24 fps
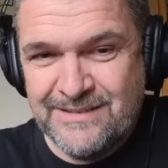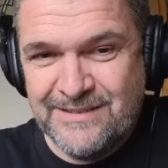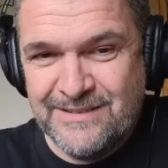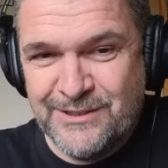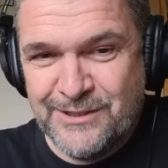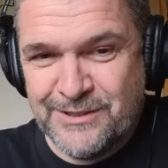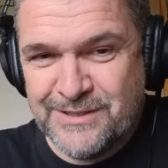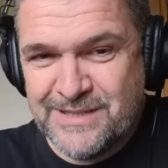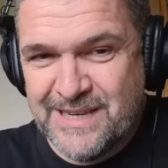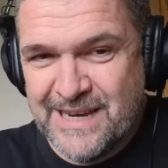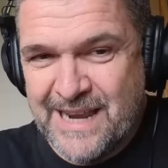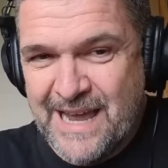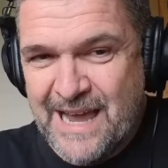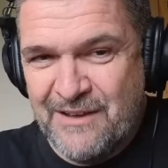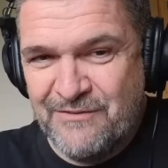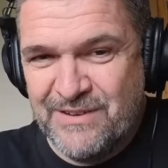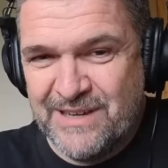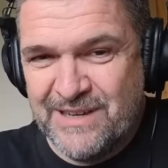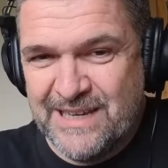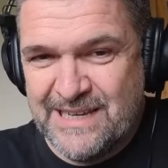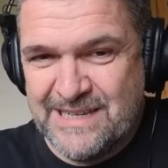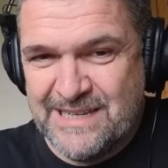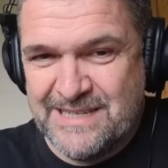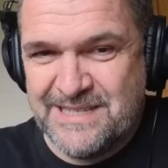Does it have a
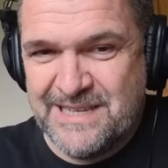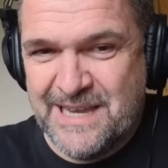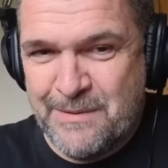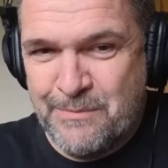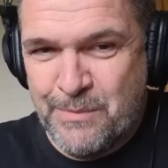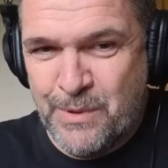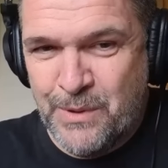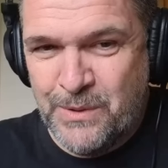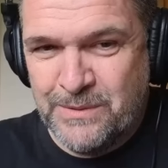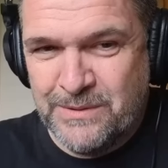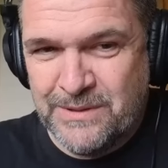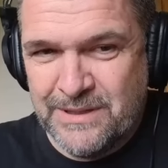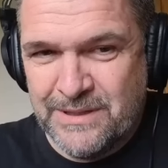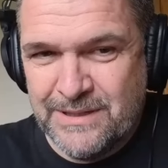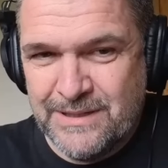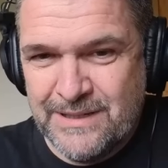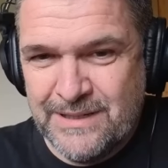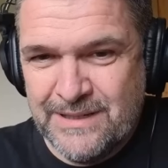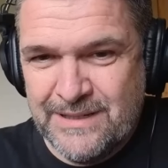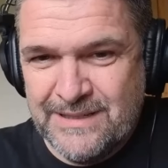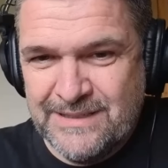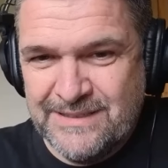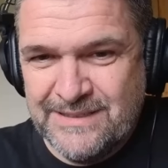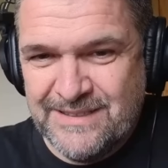gazebo?
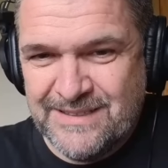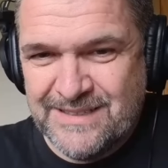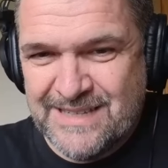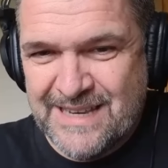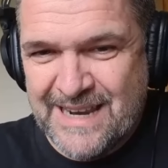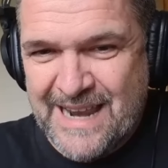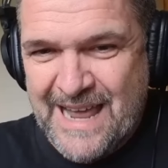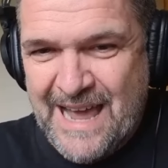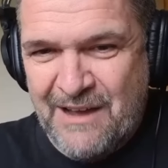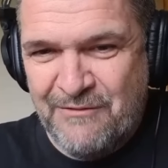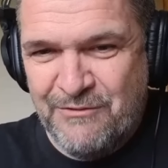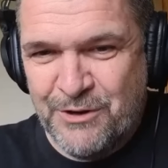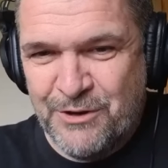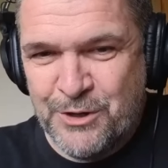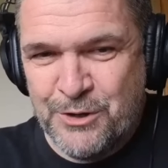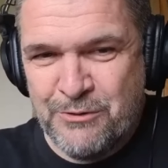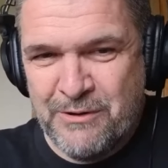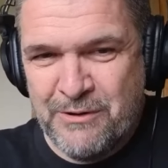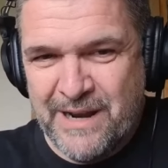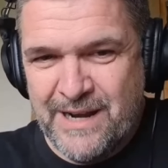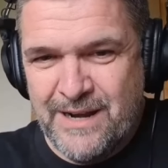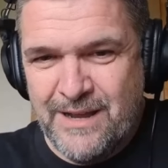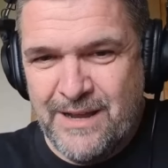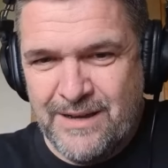Does it have a
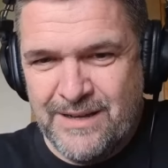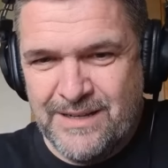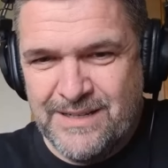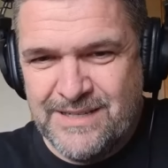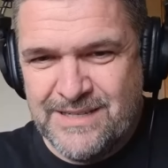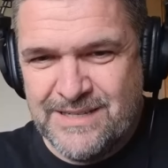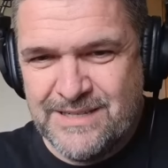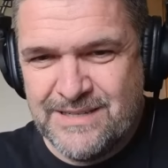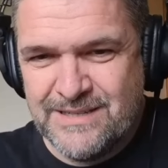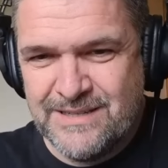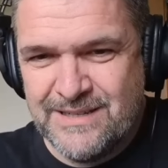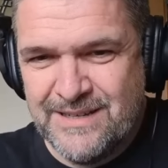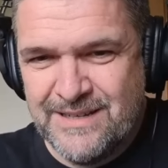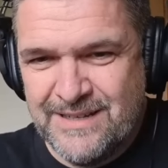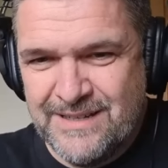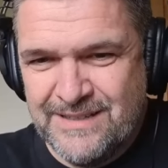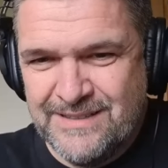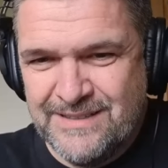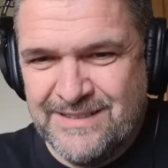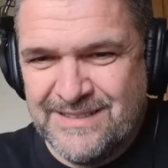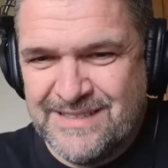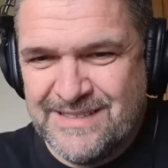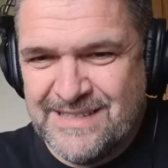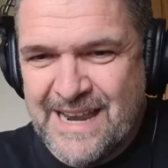greenhouse?
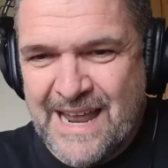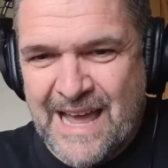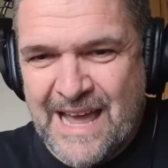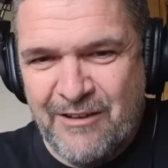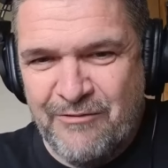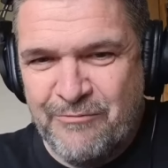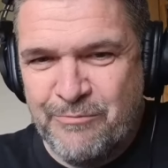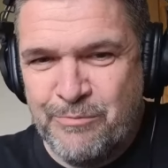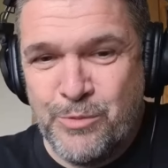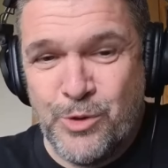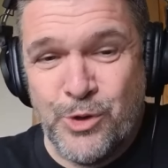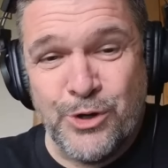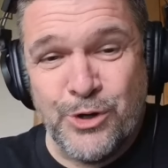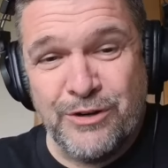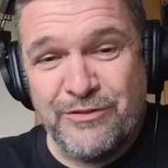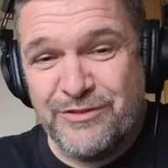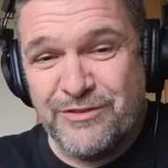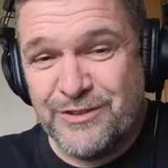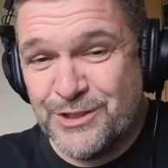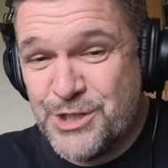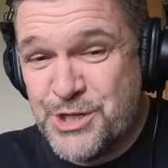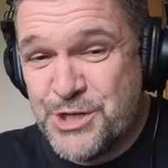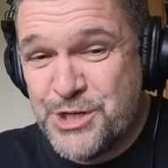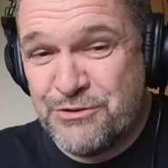Does it have
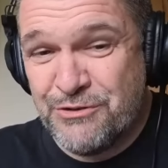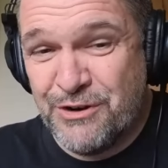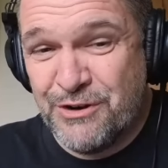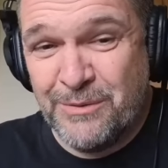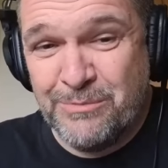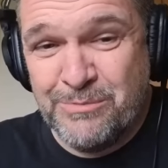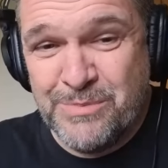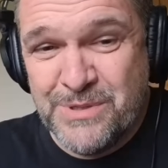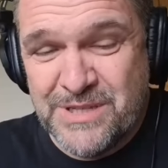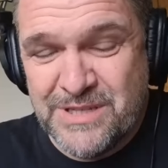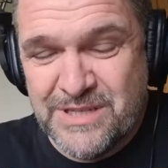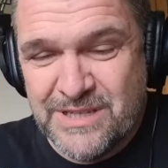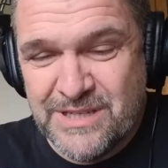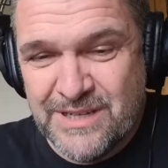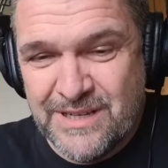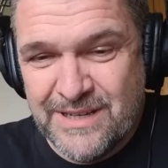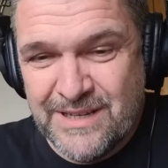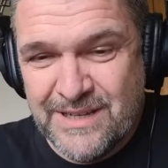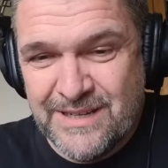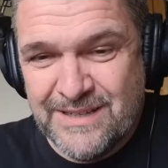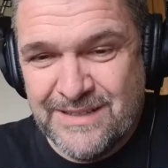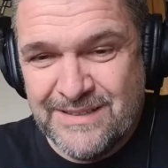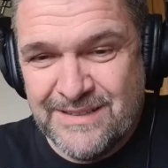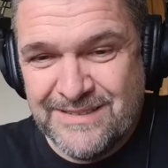beautiful shrubs?
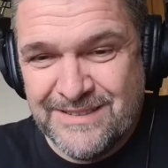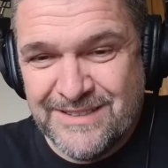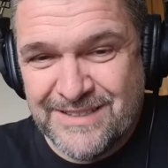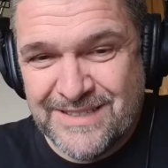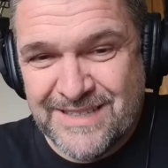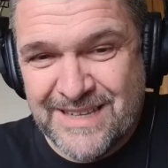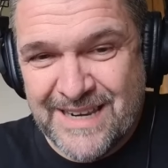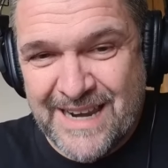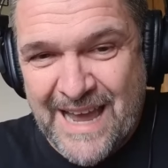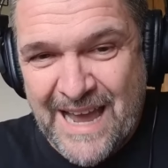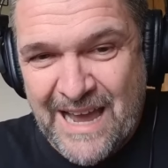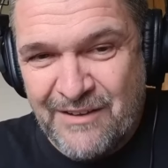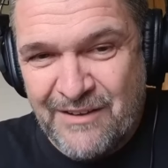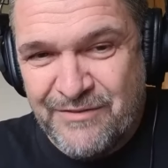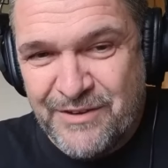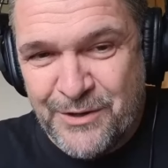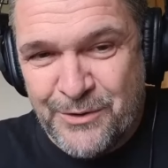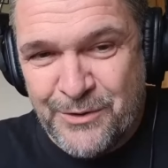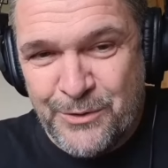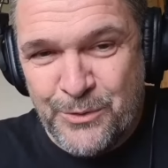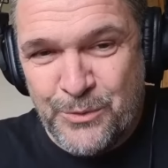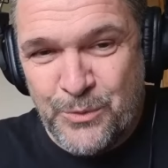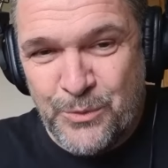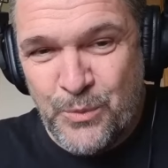Does it have
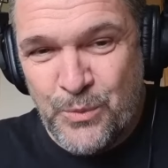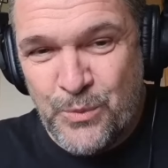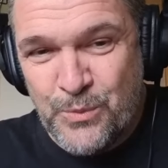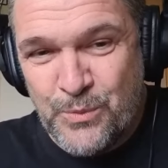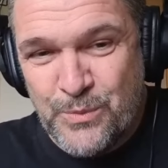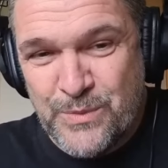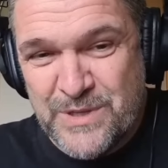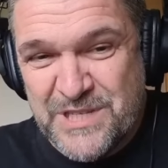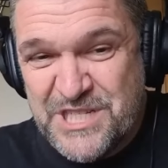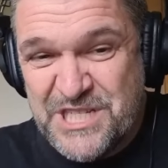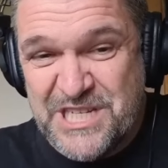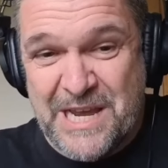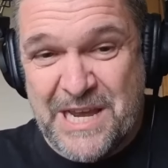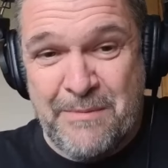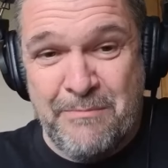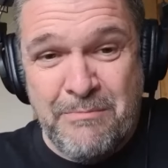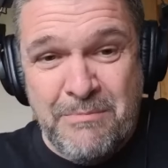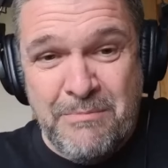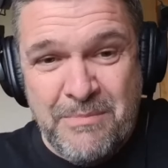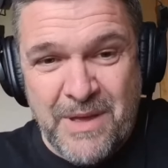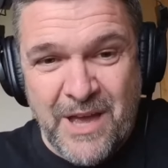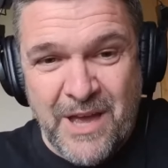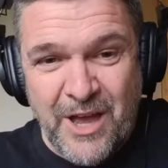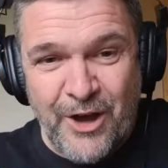your own
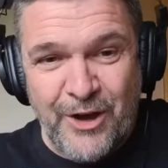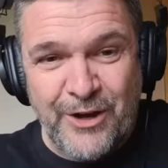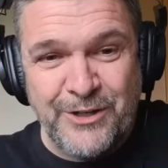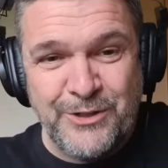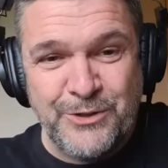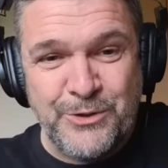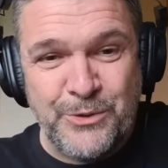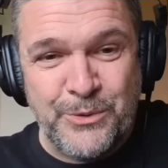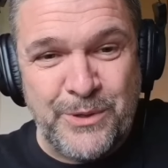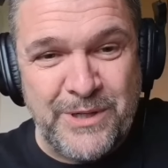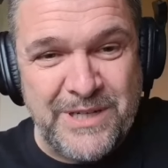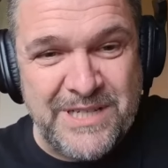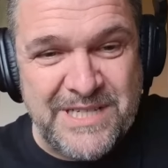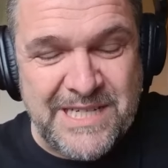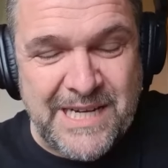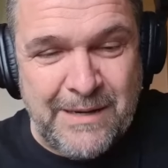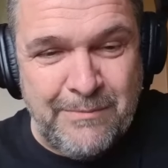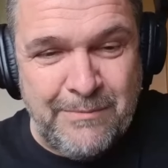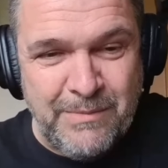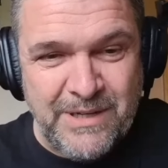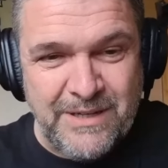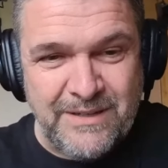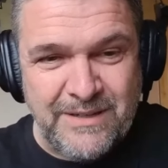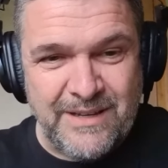gym, outdoor
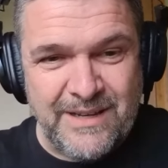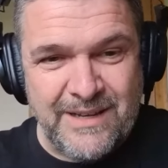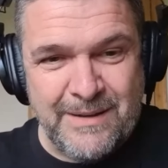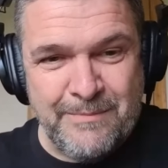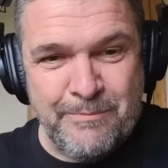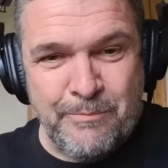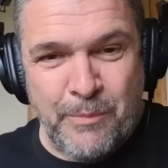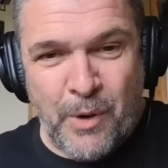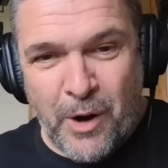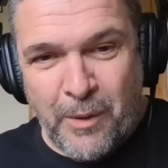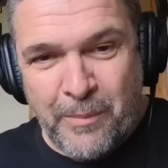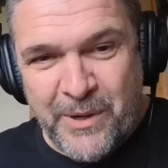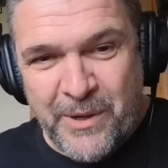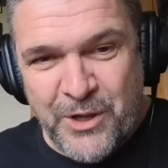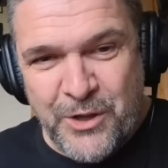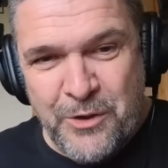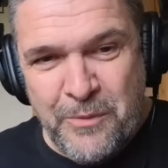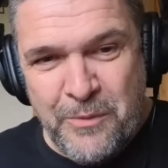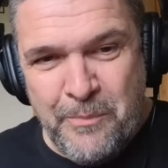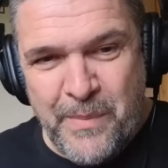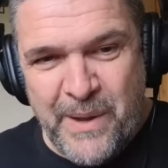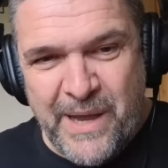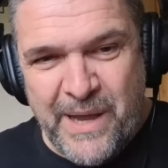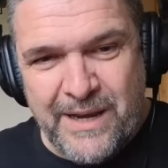gym and
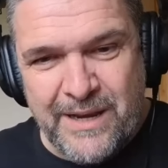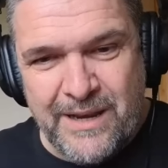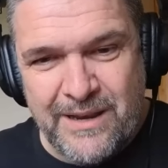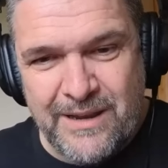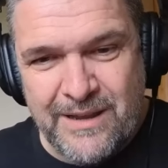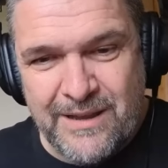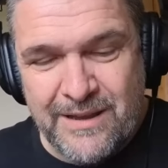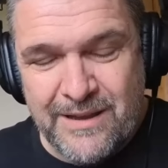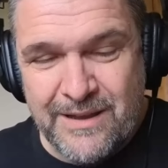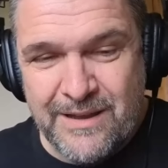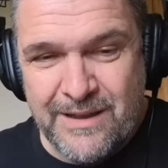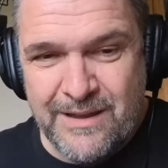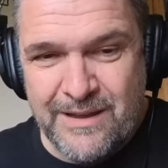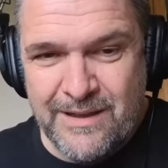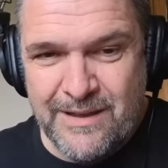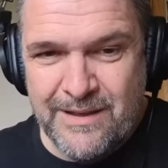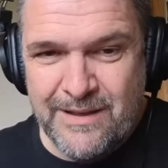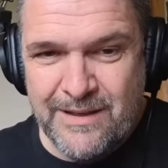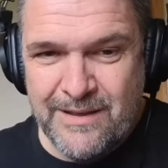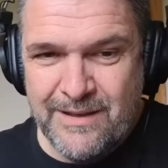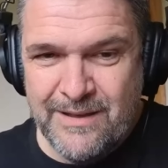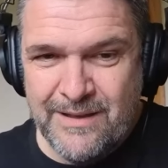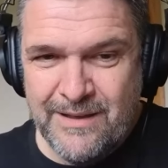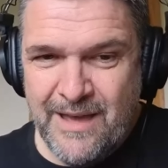barbecue pit?
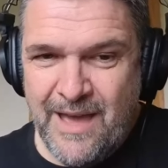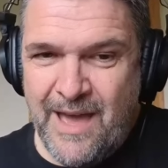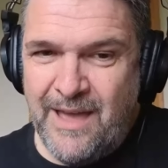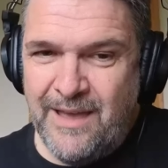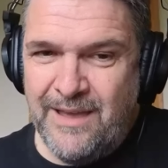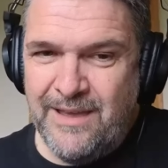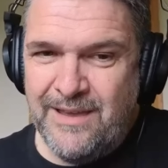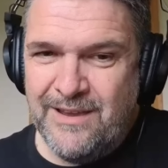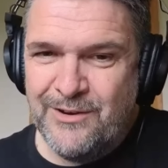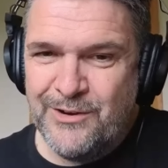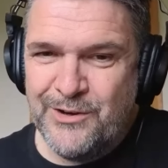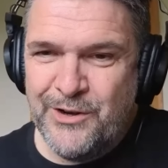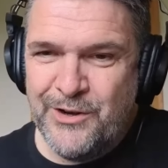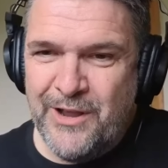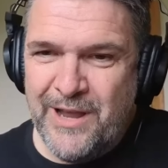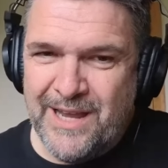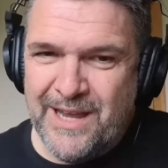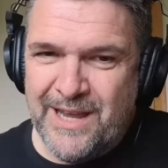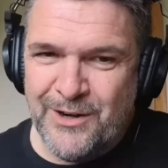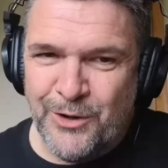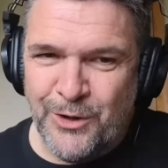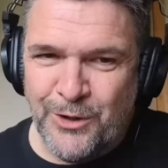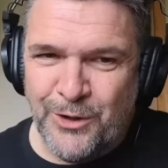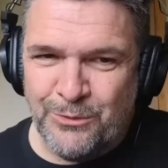Hey, you're doing
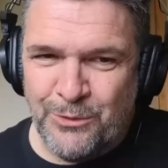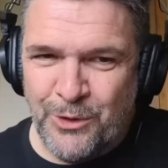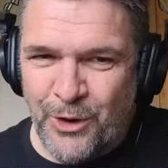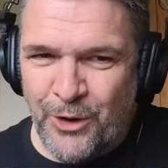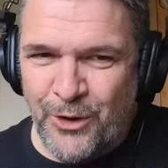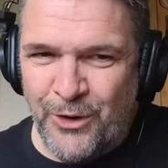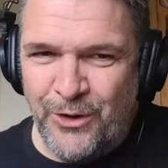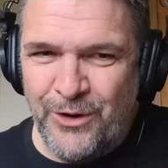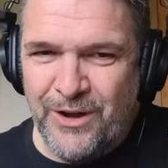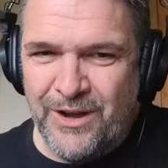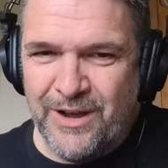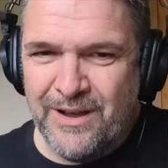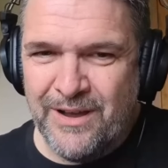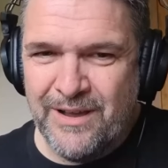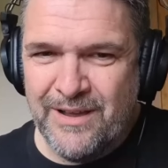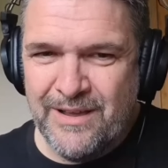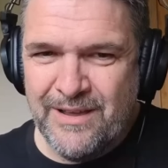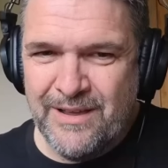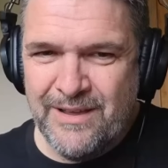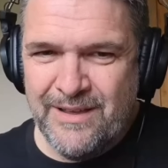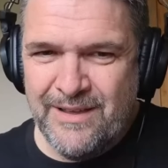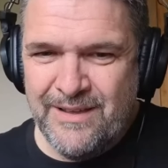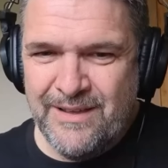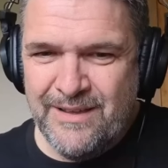it all wrong.
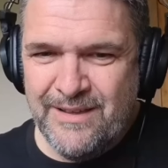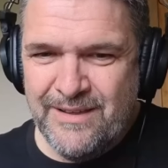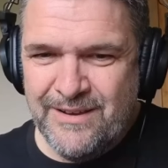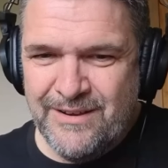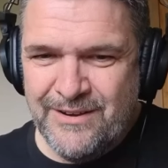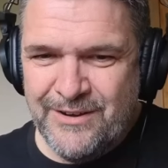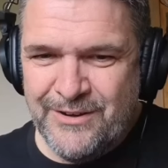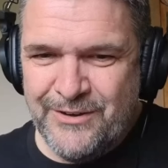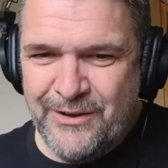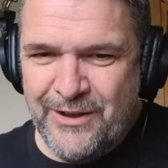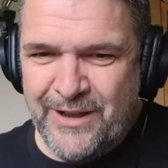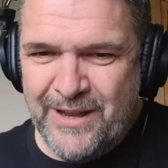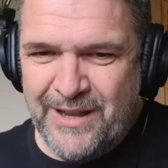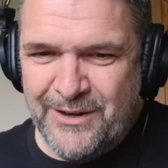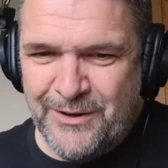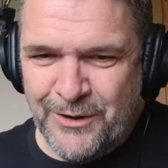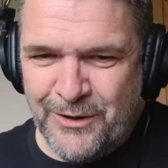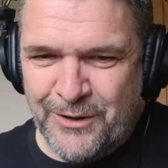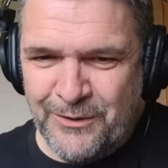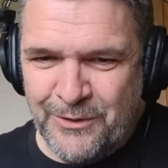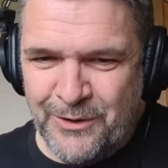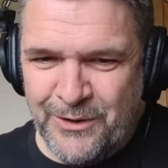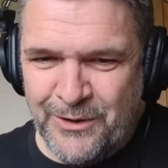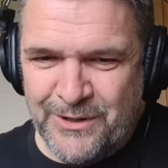You're doing it
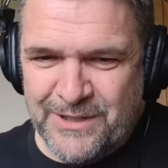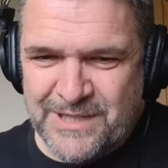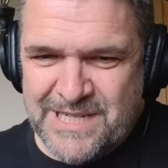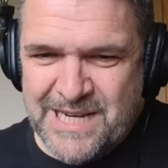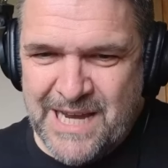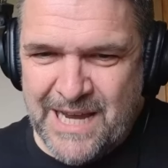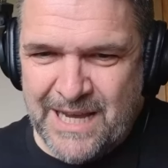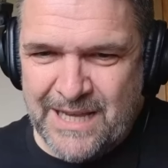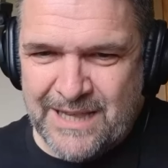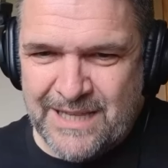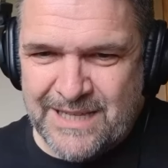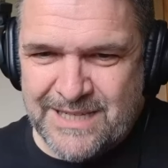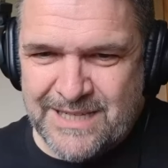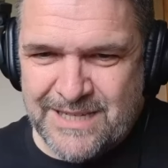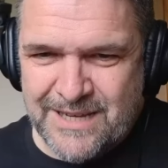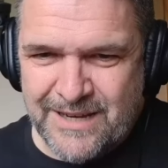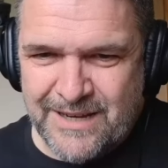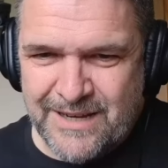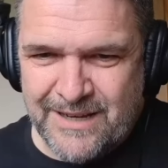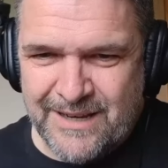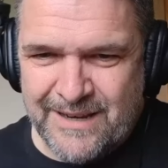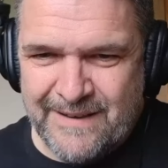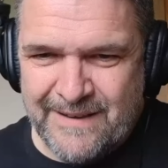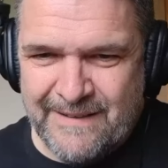all wrong. Check this out.